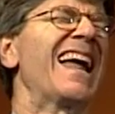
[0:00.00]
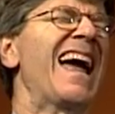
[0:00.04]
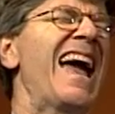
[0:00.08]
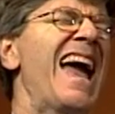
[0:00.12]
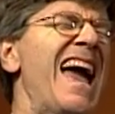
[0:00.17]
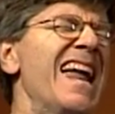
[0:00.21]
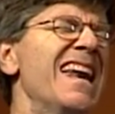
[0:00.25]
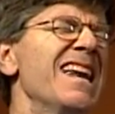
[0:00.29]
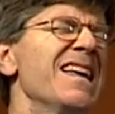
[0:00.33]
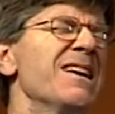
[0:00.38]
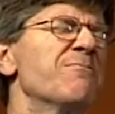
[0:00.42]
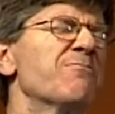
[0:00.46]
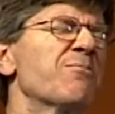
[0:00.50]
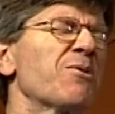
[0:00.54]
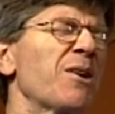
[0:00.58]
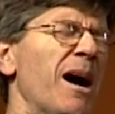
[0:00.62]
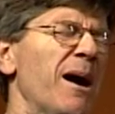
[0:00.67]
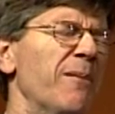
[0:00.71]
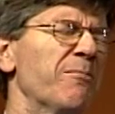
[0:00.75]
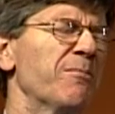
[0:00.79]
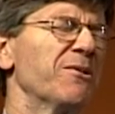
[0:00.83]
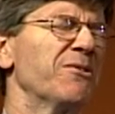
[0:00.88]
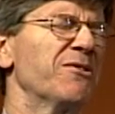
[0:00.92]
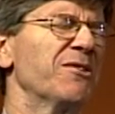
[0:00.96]
any
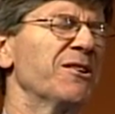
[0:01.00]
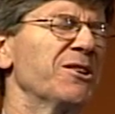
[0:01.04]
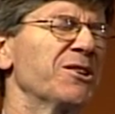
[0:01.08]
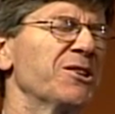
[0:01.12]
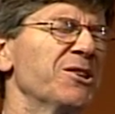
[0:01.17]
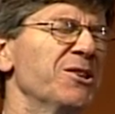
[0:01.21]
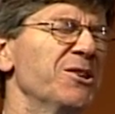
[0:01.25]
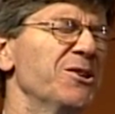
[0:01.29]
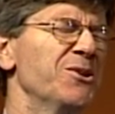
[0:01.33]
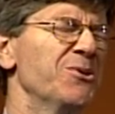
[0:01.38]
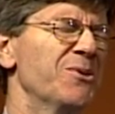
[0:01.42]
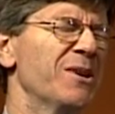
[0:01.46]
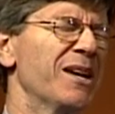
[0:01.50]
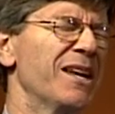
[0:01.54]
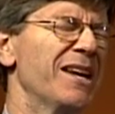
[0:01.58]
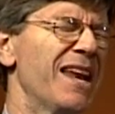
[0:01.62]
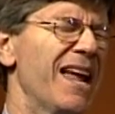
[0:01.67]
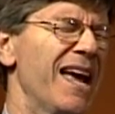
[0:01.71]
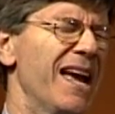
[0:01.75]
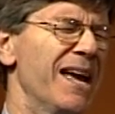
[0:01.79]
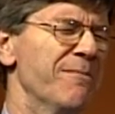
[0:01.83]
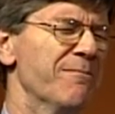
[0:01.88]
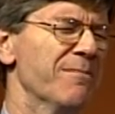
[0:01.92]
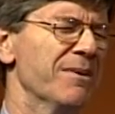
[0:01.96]
proposition you can
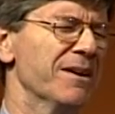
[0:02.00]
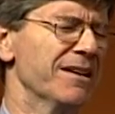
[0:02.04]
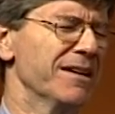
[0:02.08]
name.